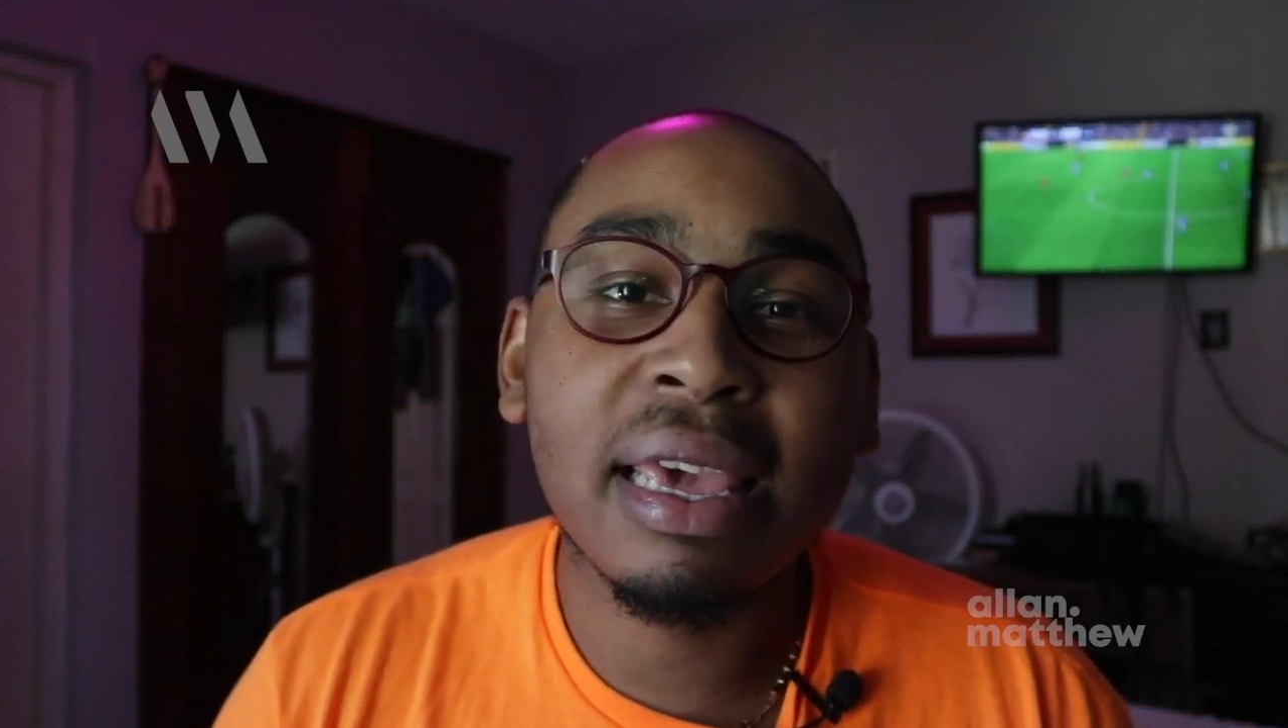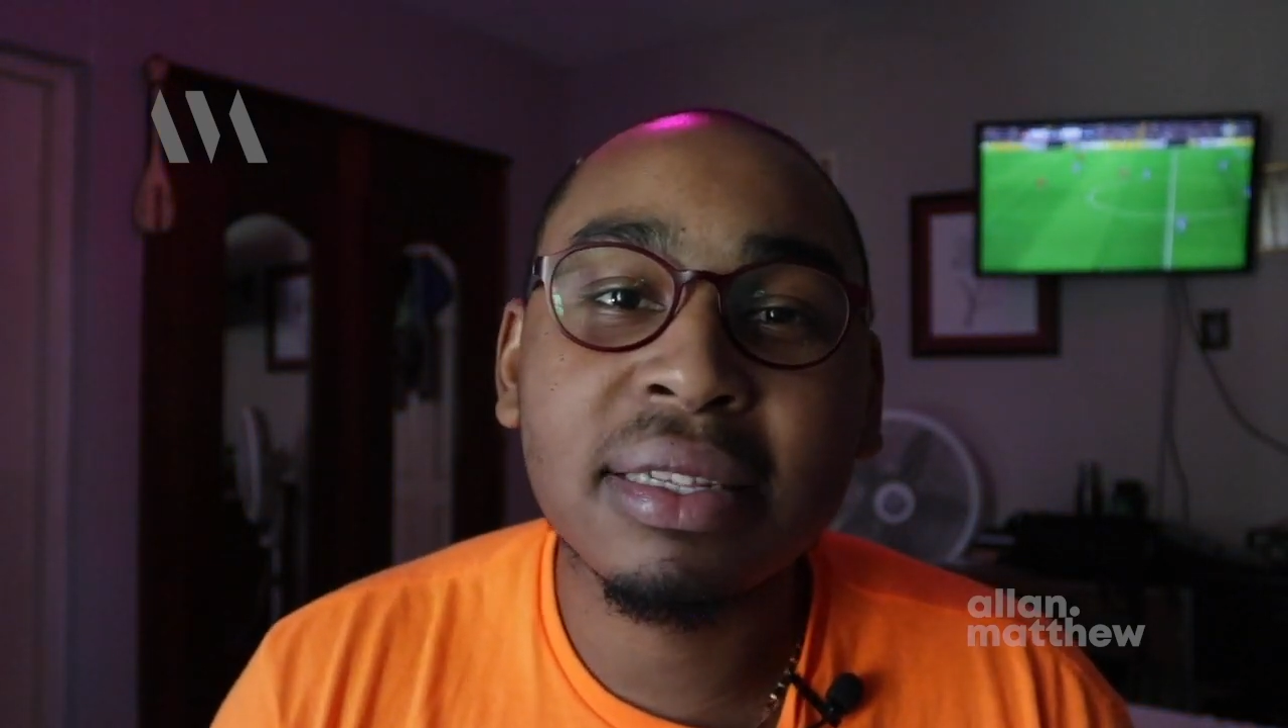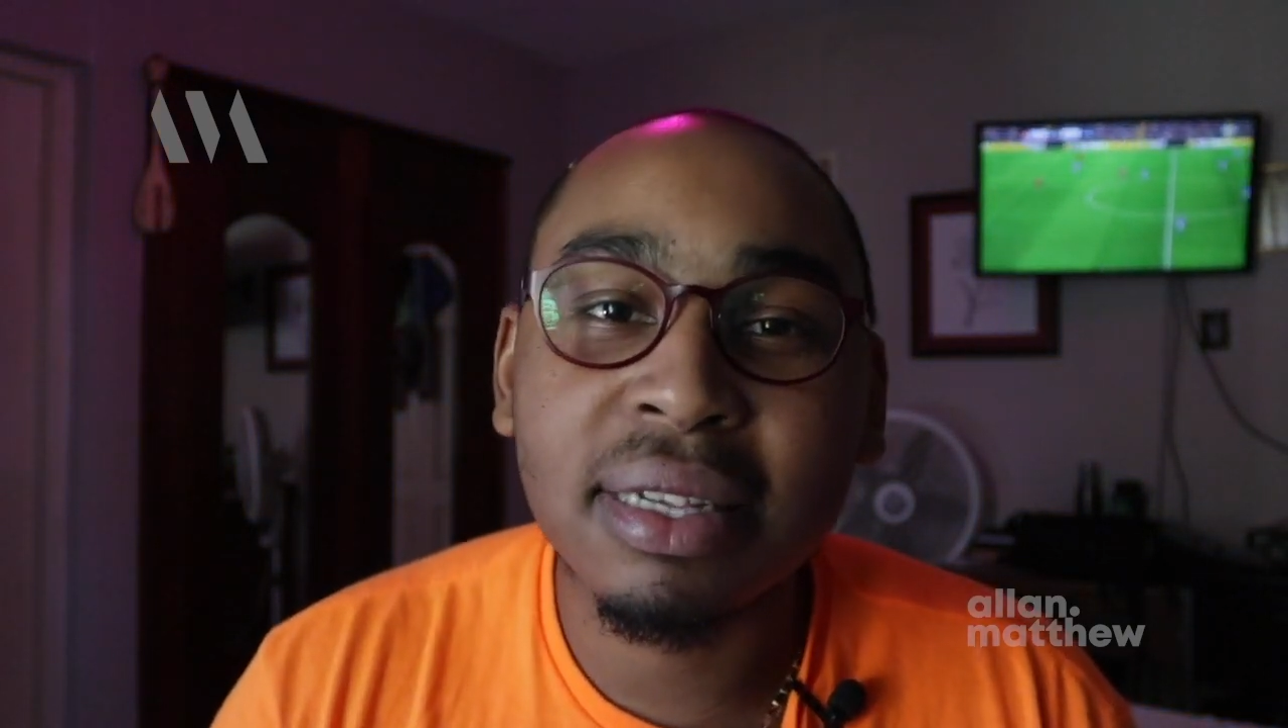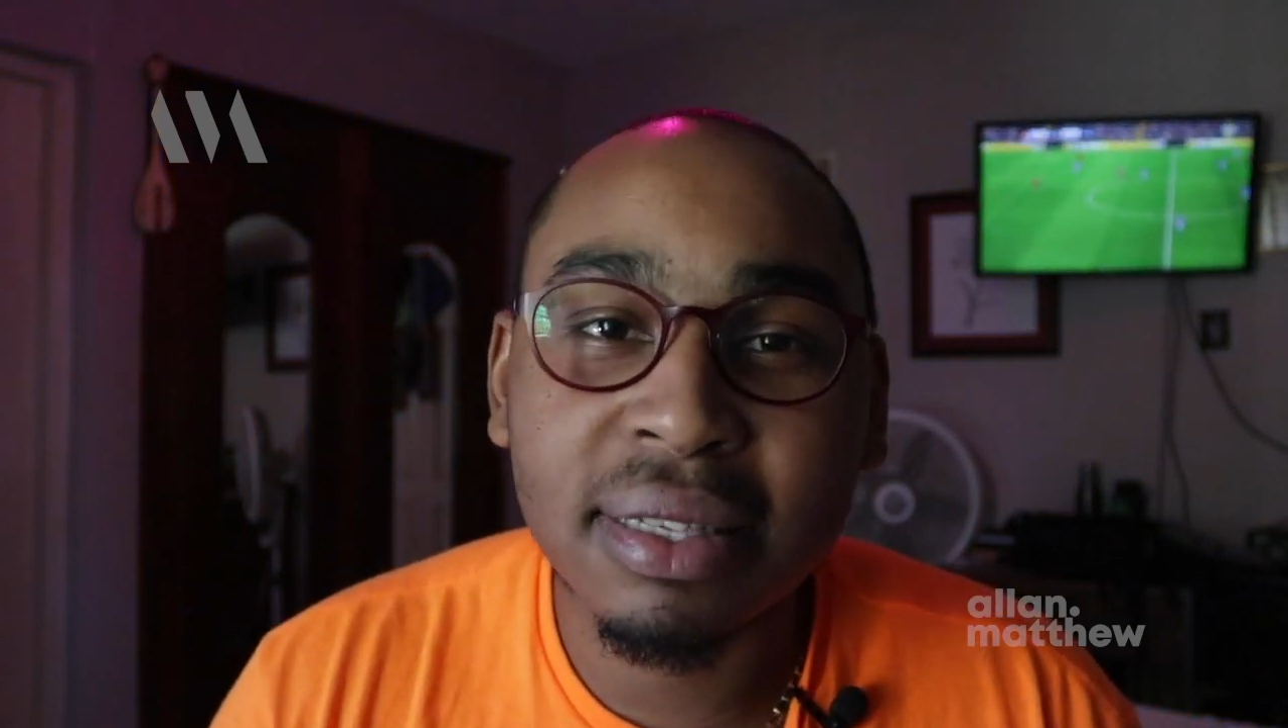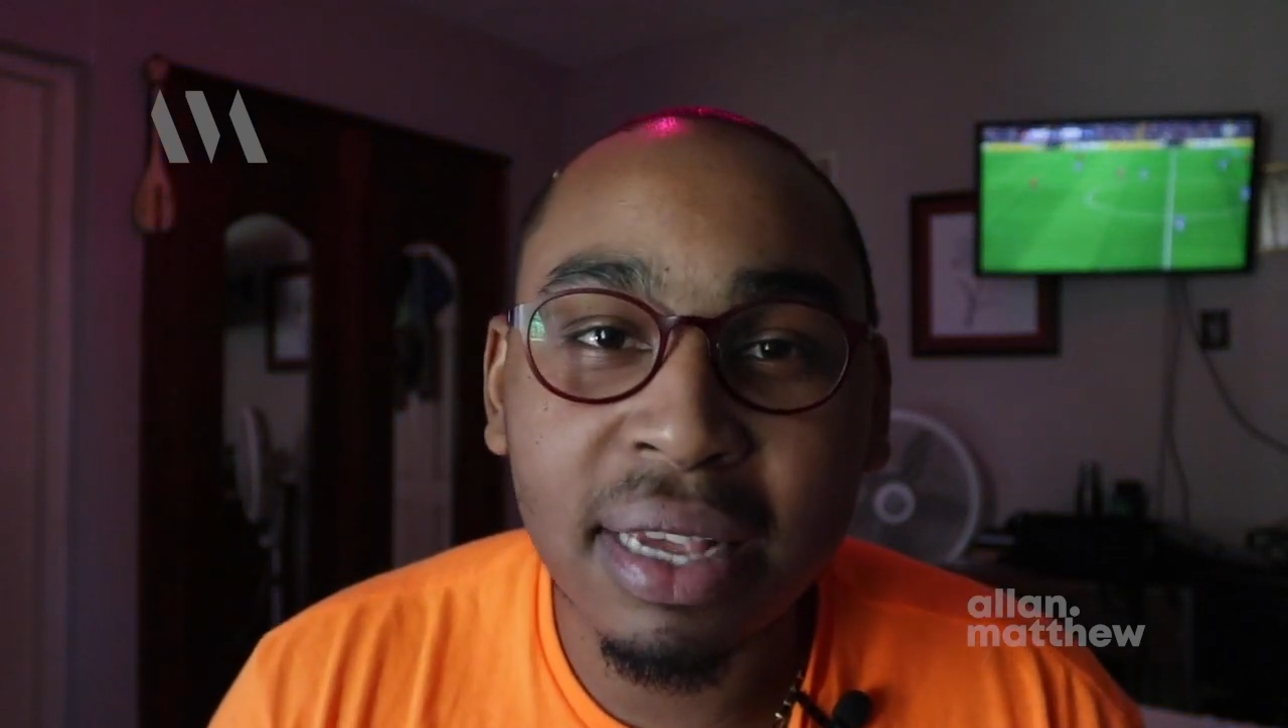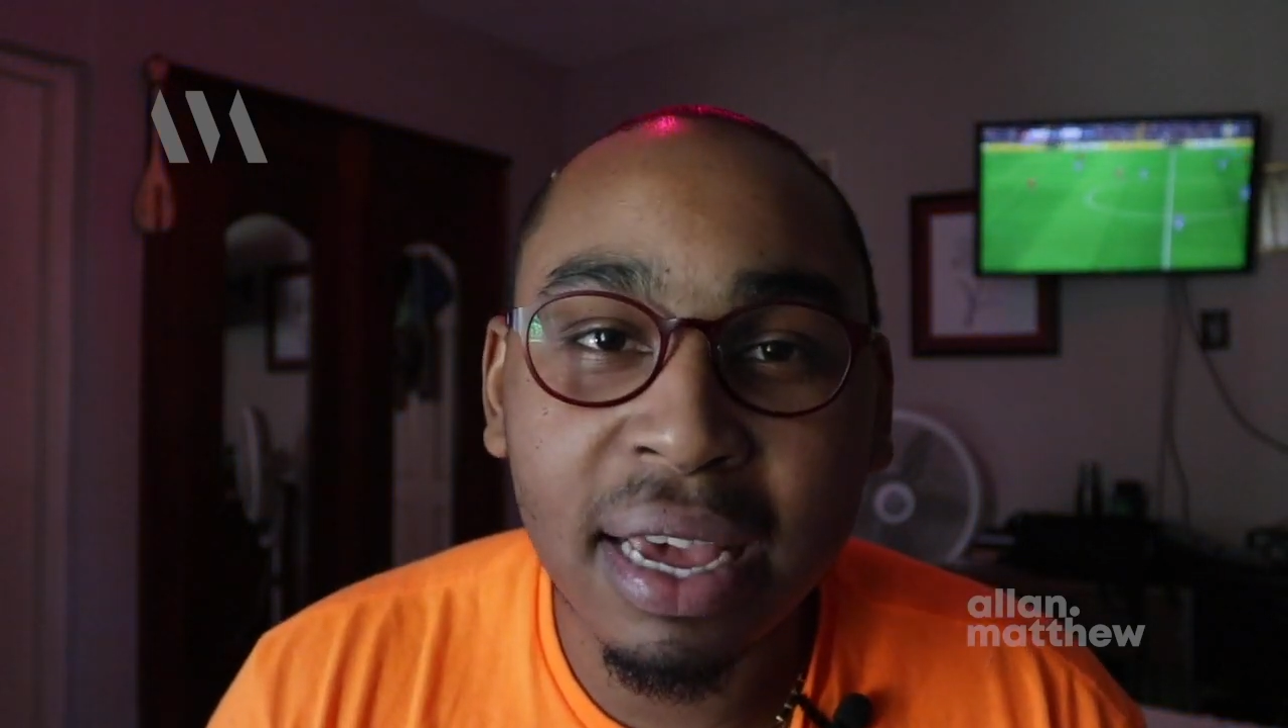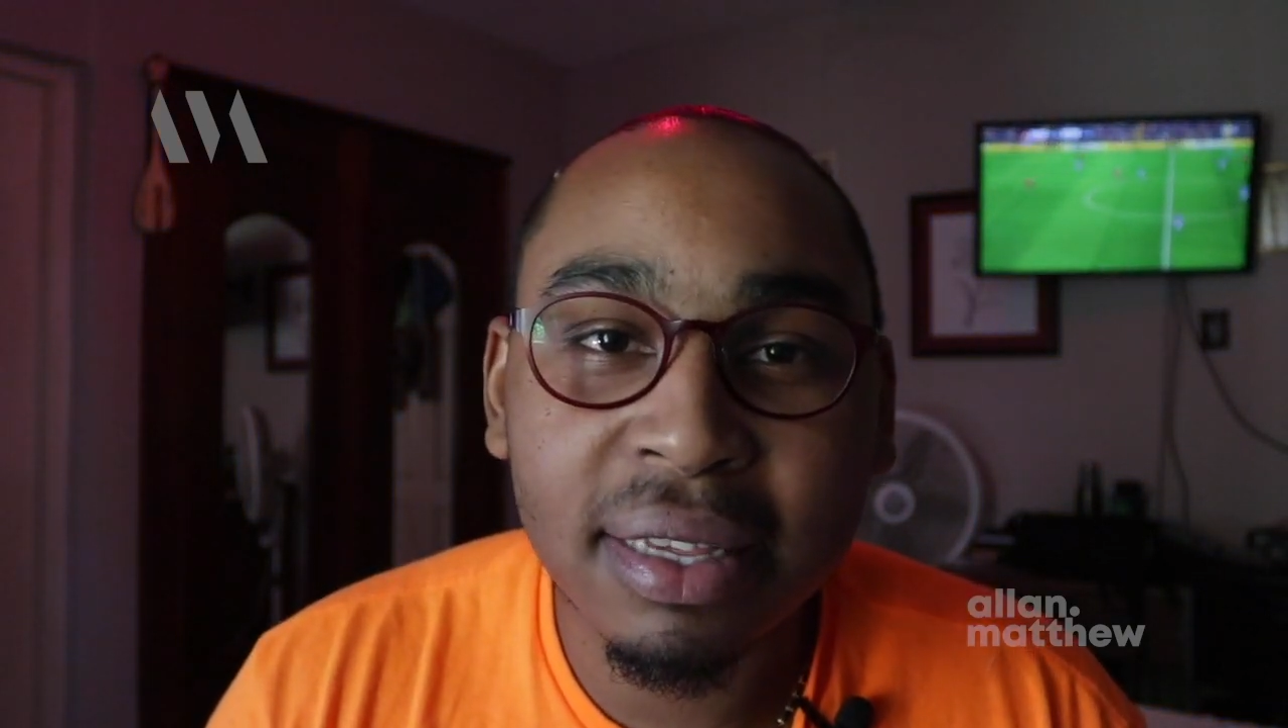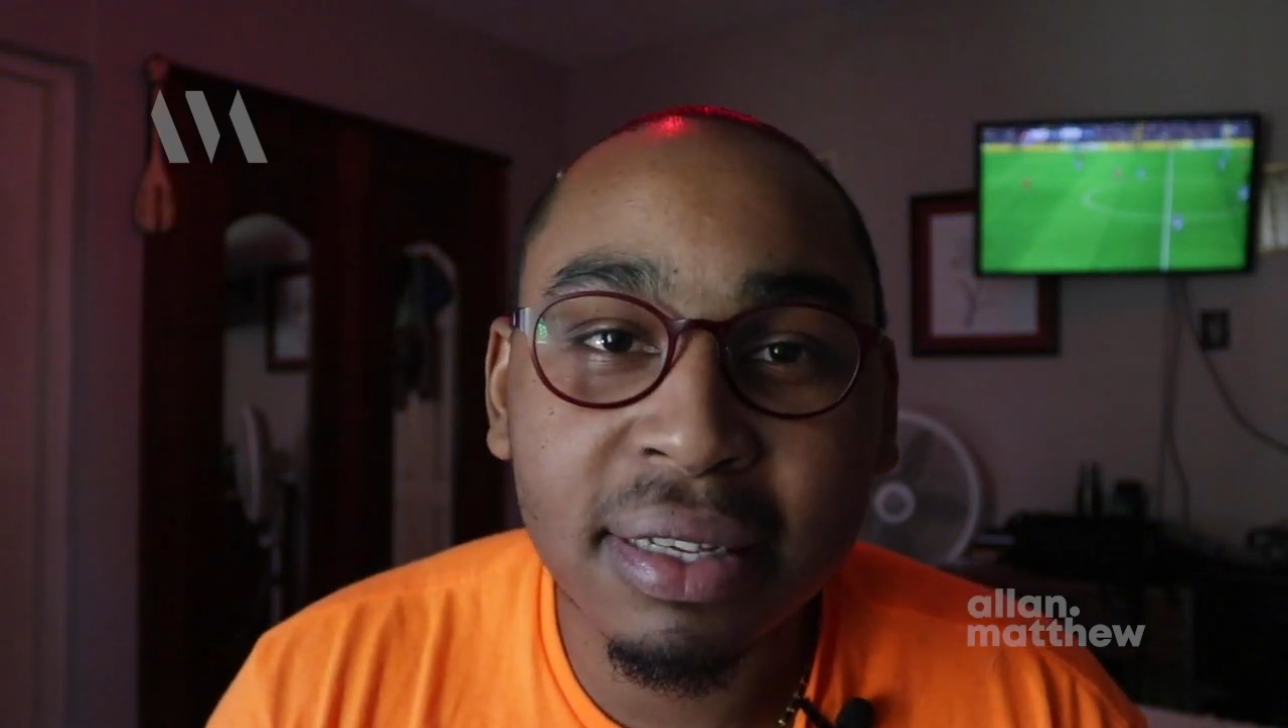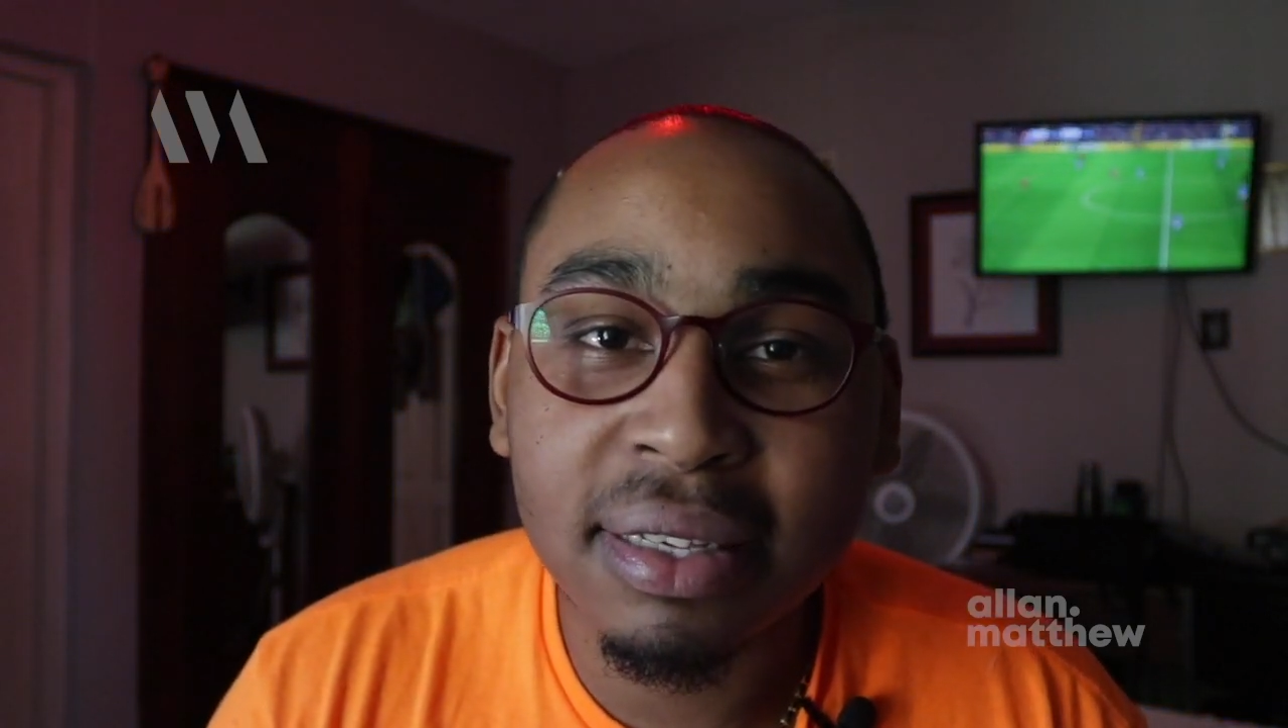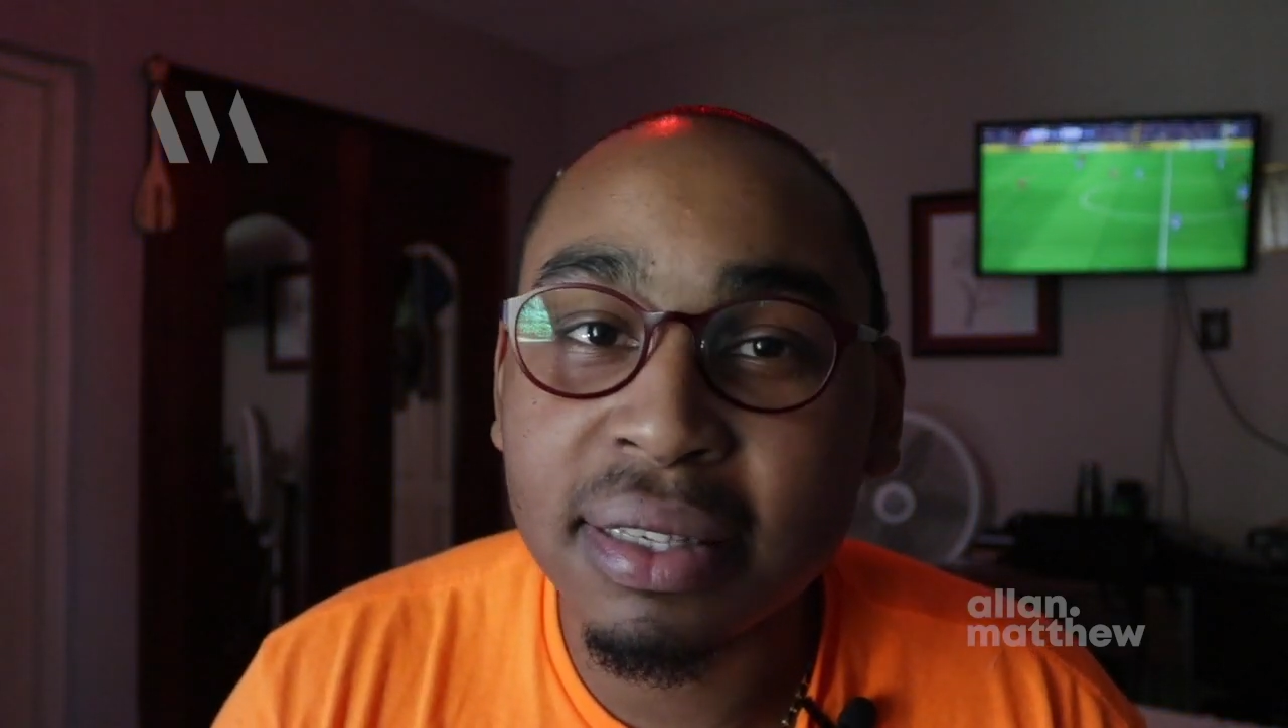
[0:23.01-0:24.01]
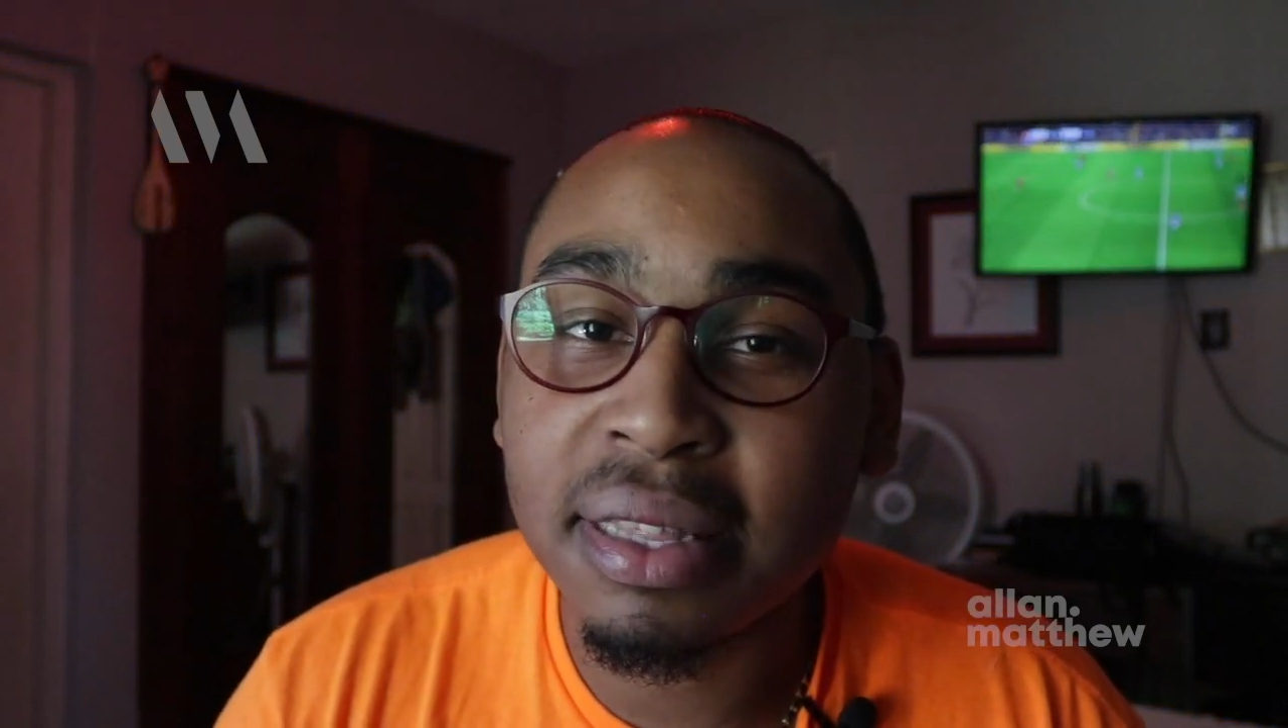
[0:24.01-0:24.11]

exercises,